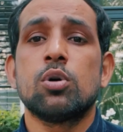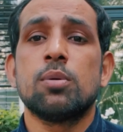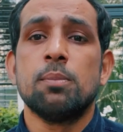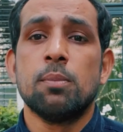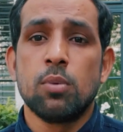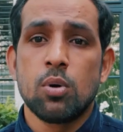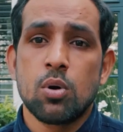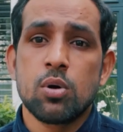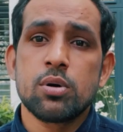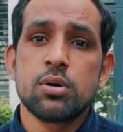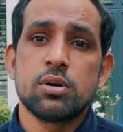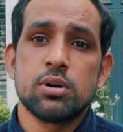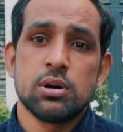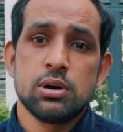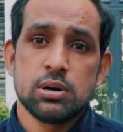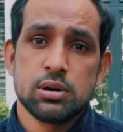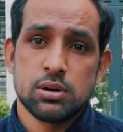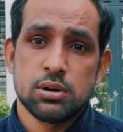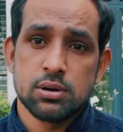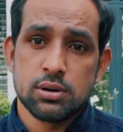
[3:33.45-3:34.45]
more
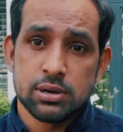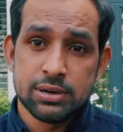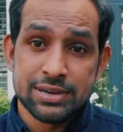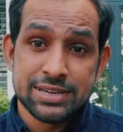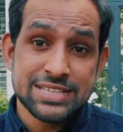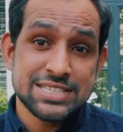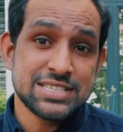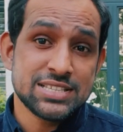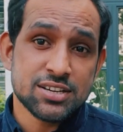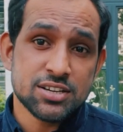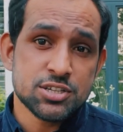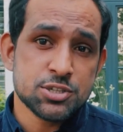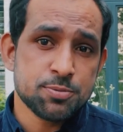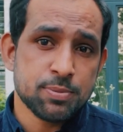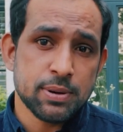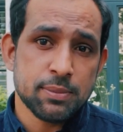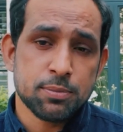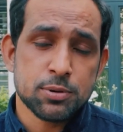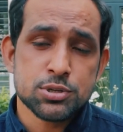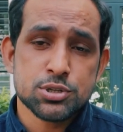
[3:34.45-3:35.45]
research
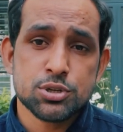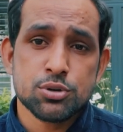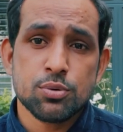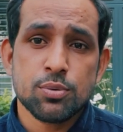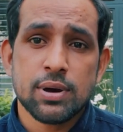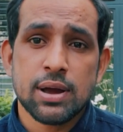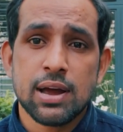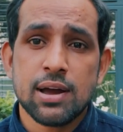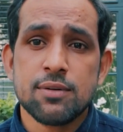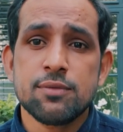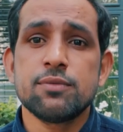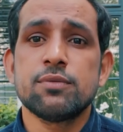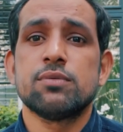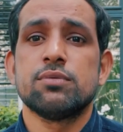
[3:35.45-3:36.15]
papers you have,